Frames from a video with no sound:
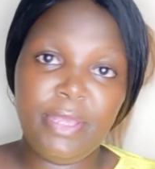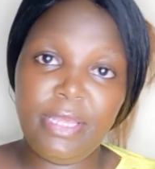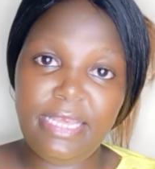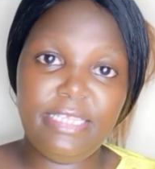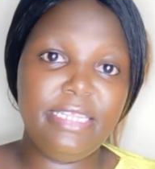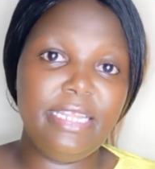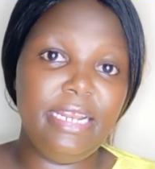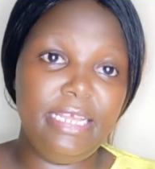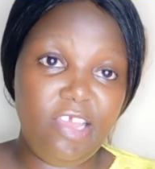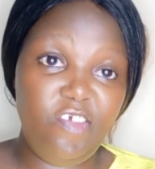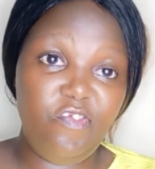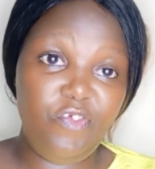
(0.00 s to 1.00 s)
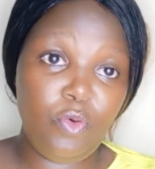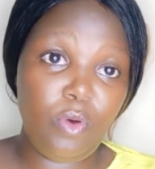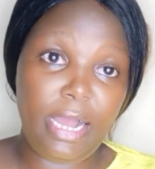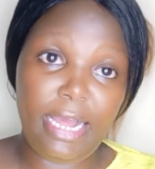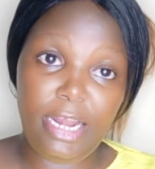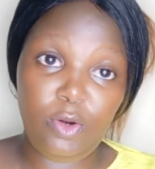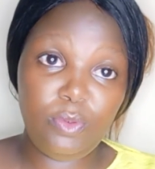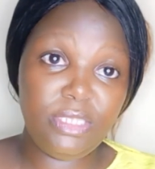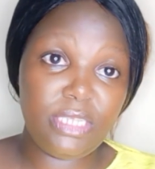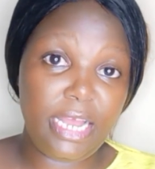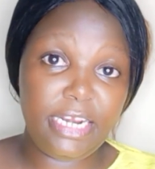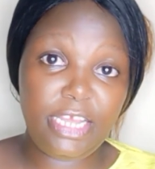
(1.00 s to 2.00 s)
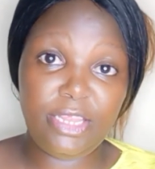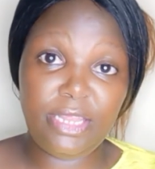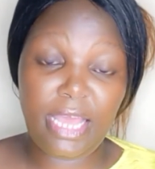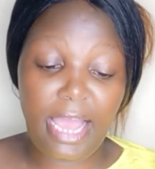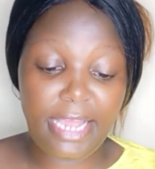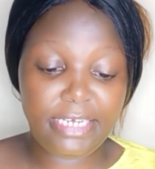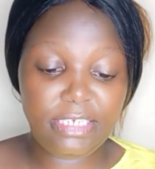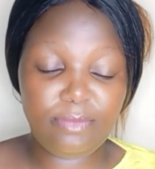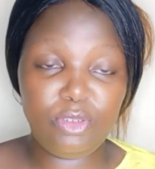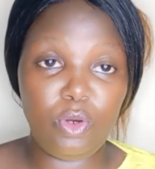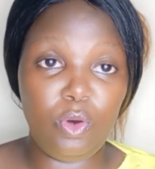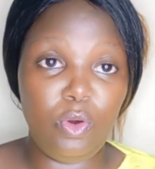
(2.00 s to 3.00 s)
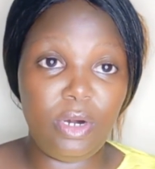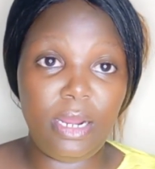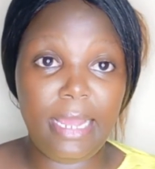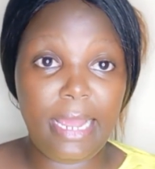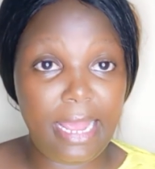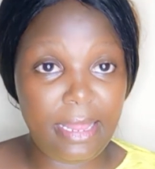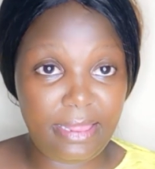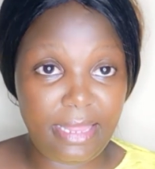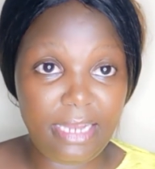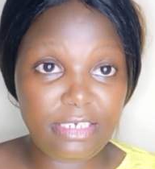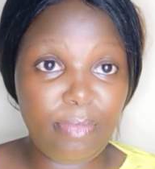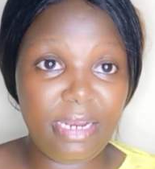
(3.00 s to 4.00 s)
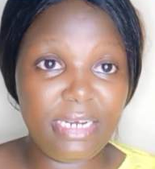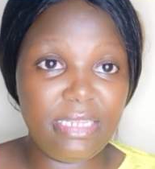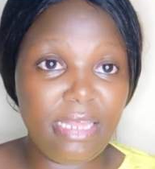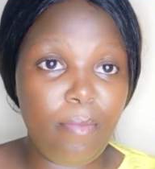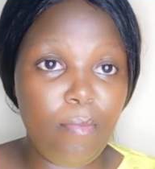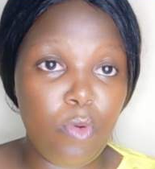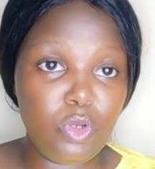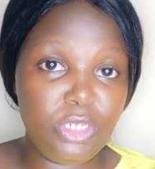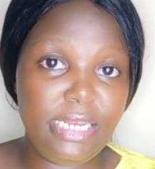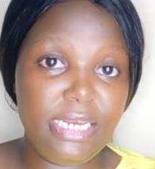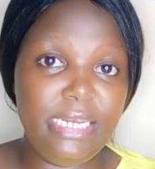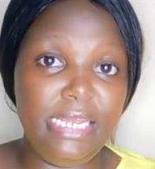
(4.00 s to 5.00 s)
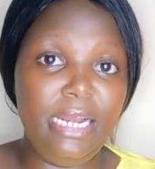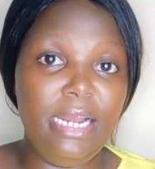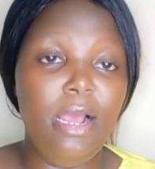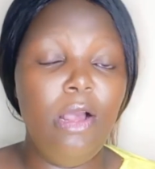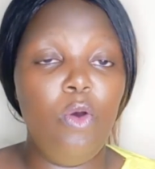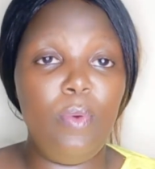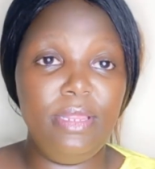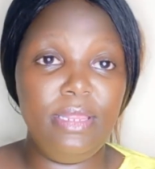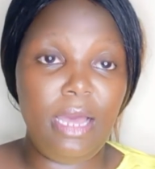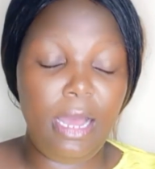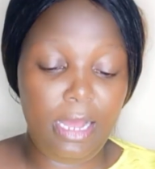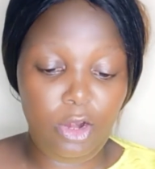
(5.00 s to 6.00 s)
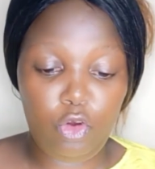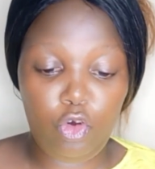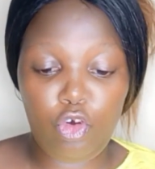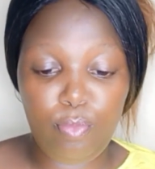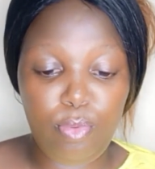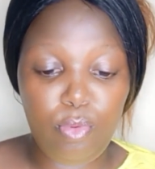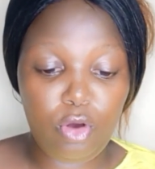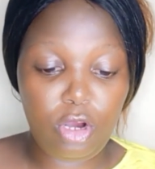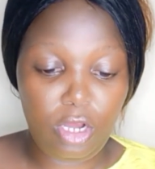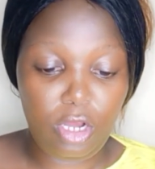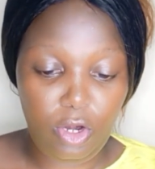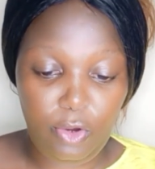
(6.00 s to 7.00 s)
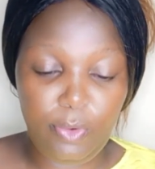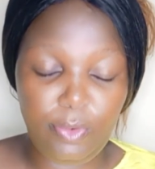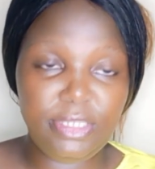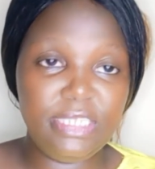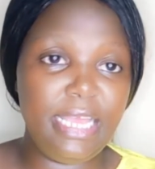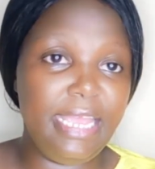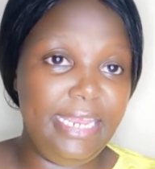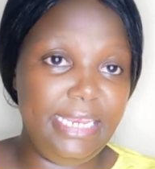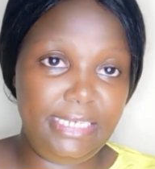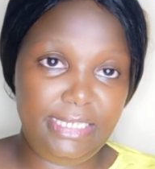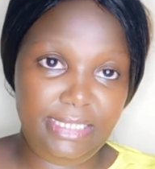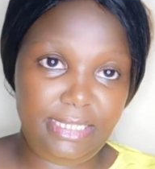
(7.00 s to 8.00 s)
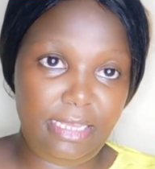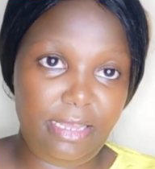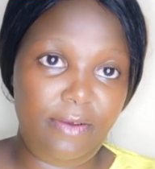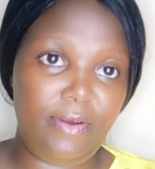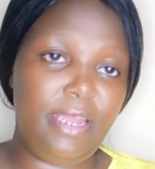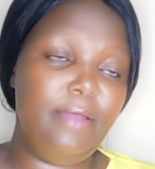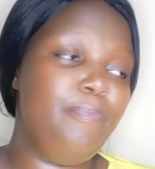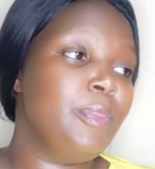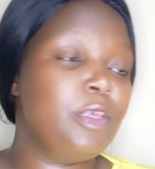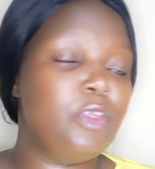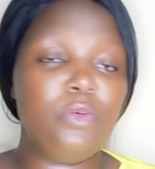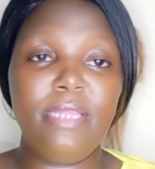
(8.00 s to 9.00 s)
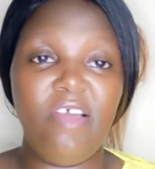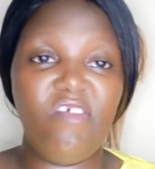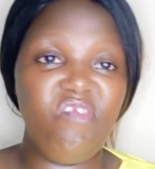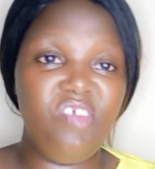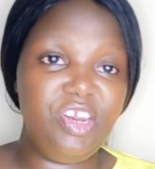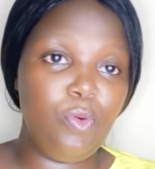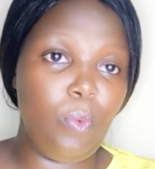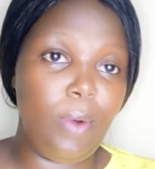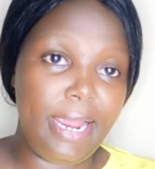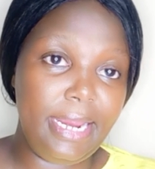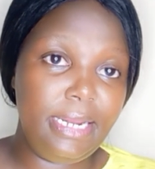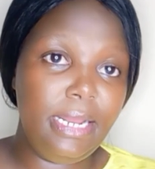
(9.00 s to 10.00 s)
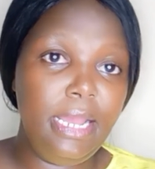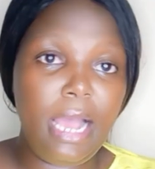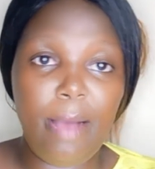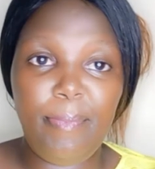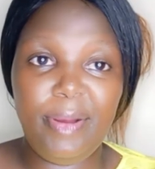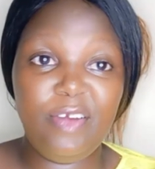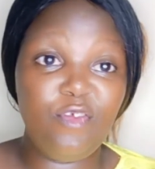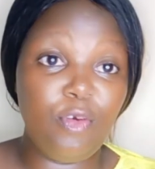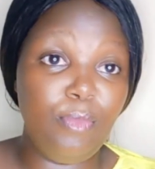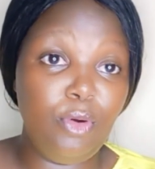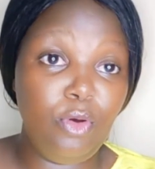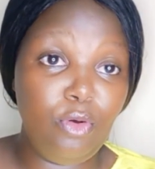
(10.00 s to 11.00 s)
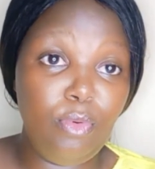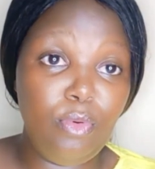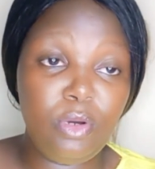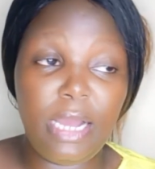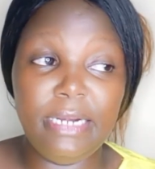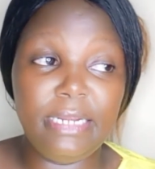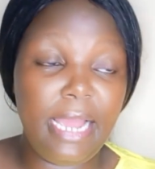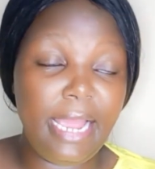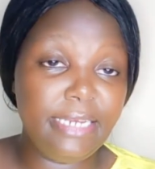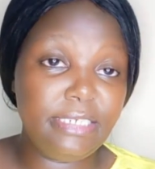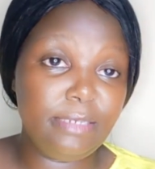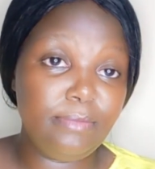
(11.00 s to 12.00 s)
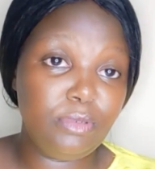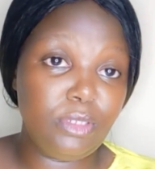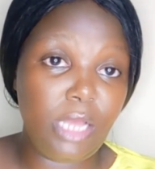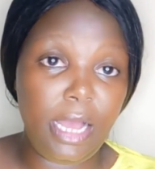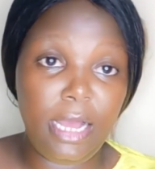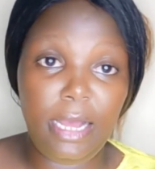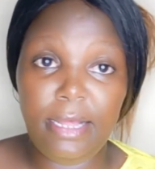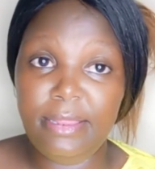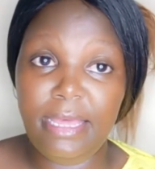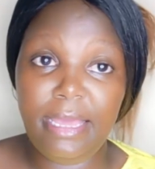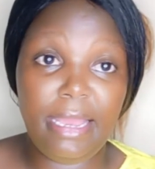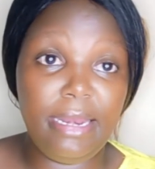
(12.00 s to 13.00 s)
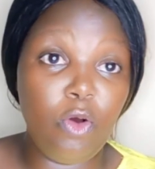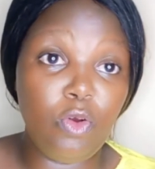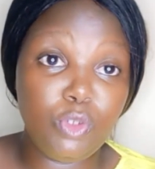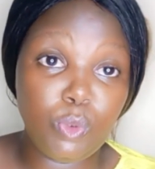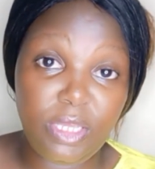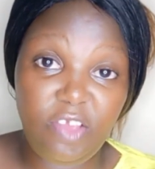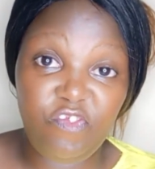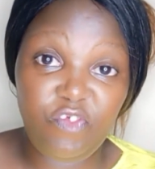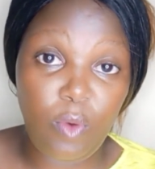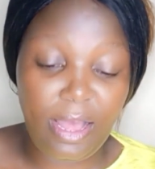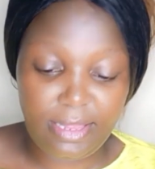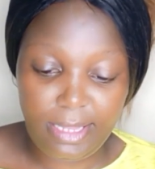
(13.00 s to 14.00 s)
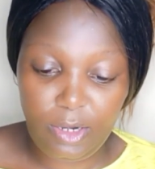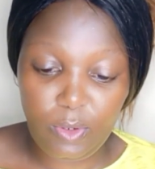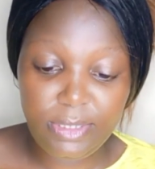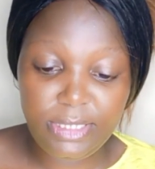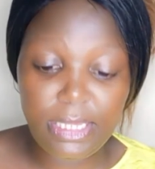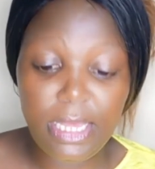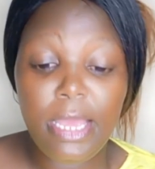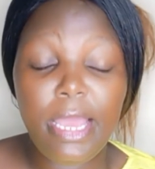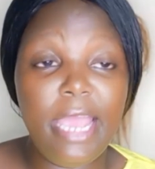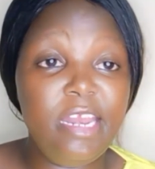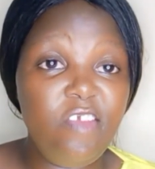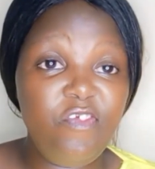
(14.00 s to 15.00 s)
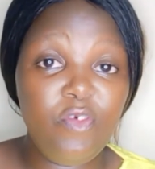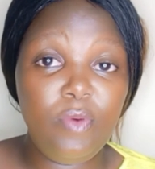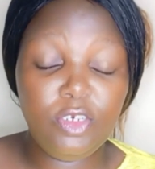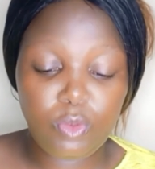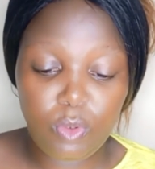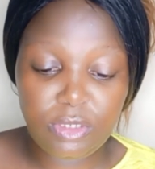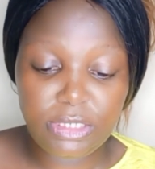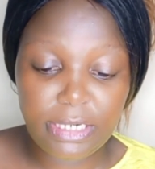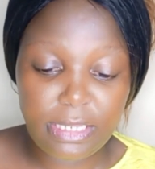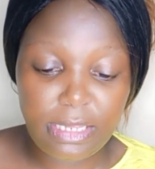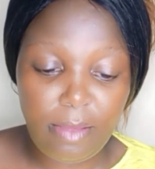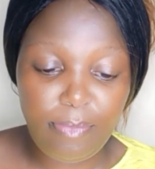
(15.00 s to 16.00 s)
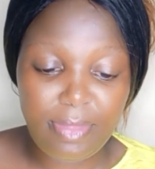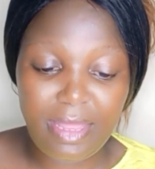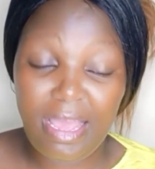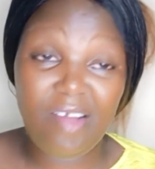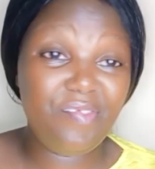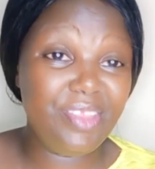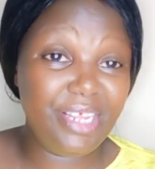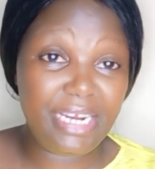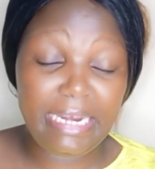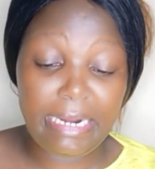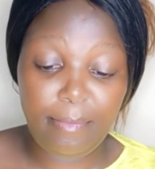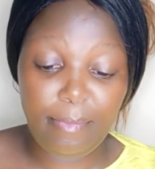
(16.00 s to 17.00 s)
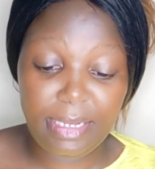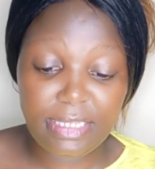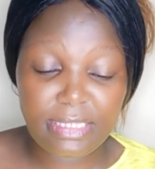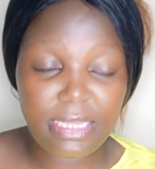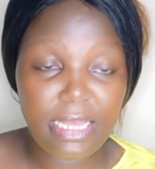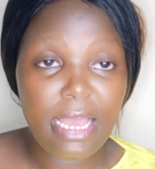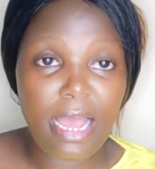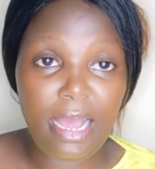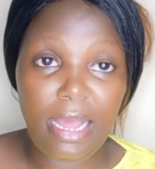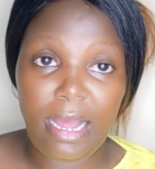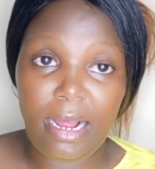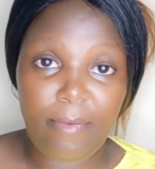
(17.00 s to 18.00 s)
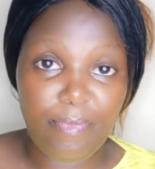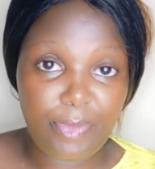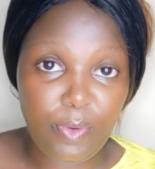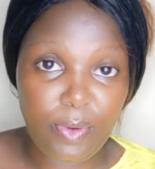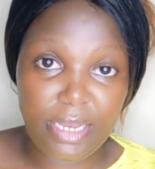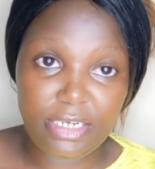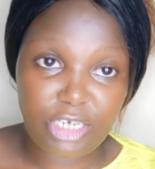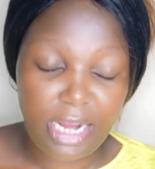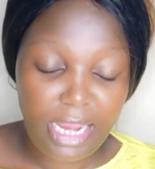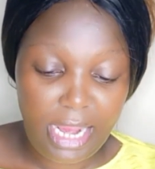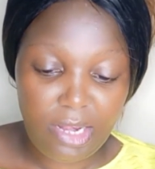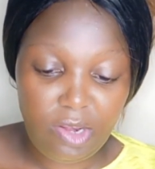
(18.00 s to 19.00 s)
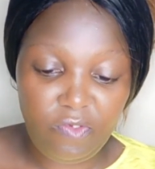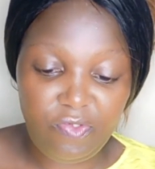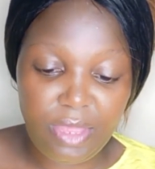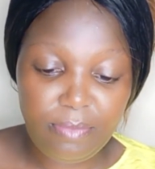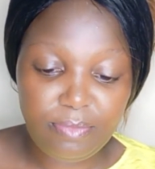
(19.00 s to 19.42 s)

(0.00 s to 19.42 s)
yes, they'll give you loans under the items or that, but they mostly deal with logbook loans, etc. Okay, so they are very wide. Apart from logbook and items, they can also give you other loans. And if you want to contact them, they have 3 numbers. You can try any of them: